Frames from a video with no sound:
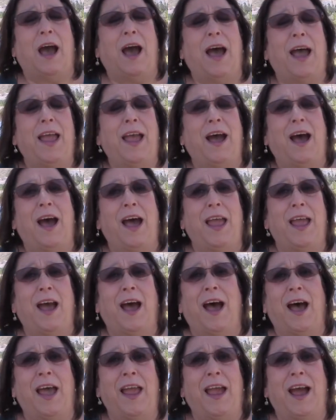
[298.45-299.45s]

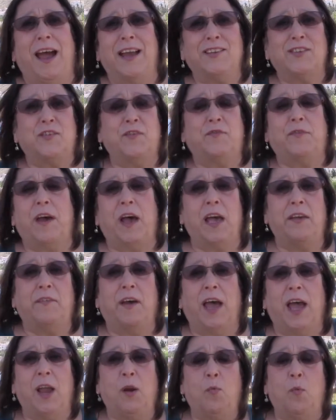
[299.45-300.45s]
I survive,
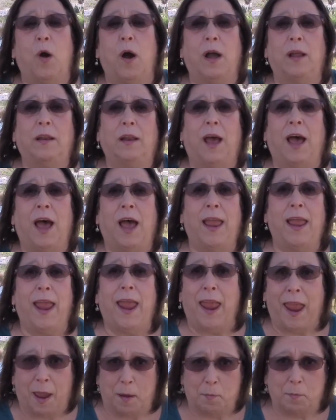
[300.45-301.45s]
I want, I
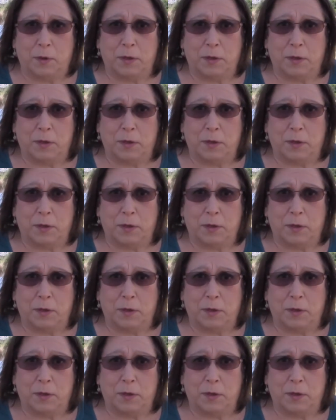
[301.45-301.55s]
am.